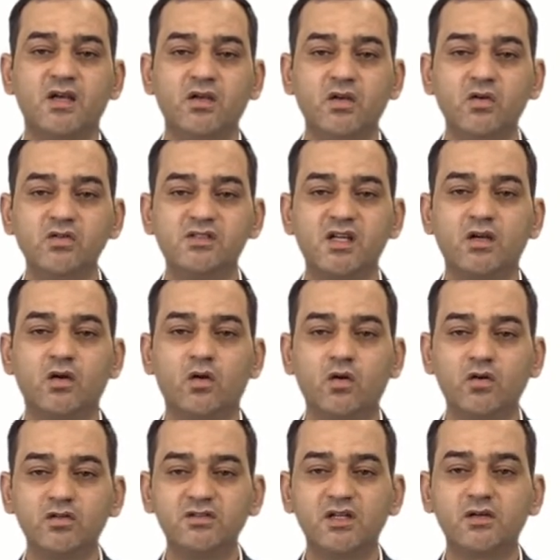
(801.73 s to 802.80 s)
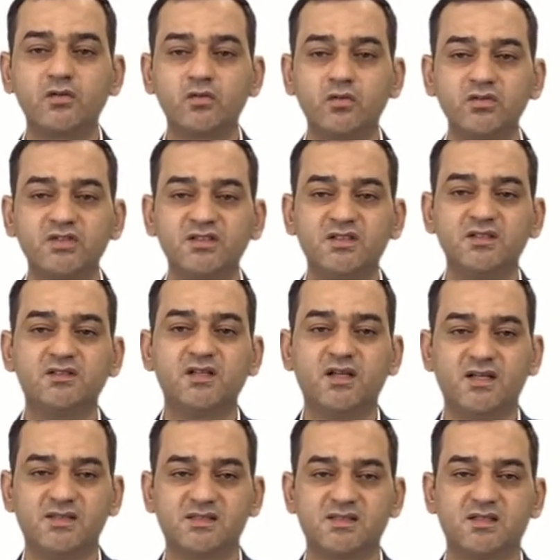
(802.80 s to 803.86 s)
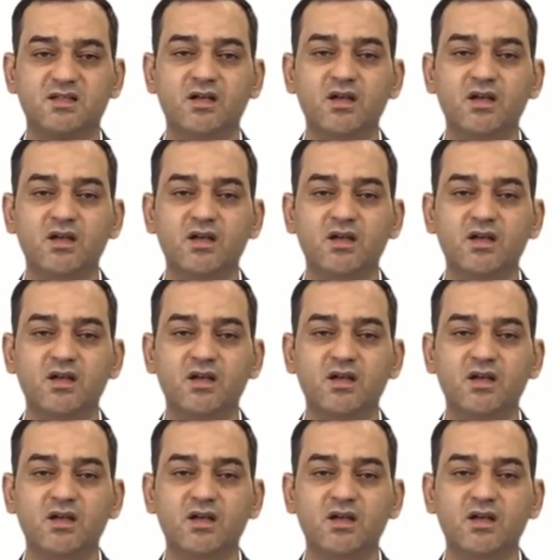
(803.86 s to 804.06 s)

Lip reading: using order-rooted trees.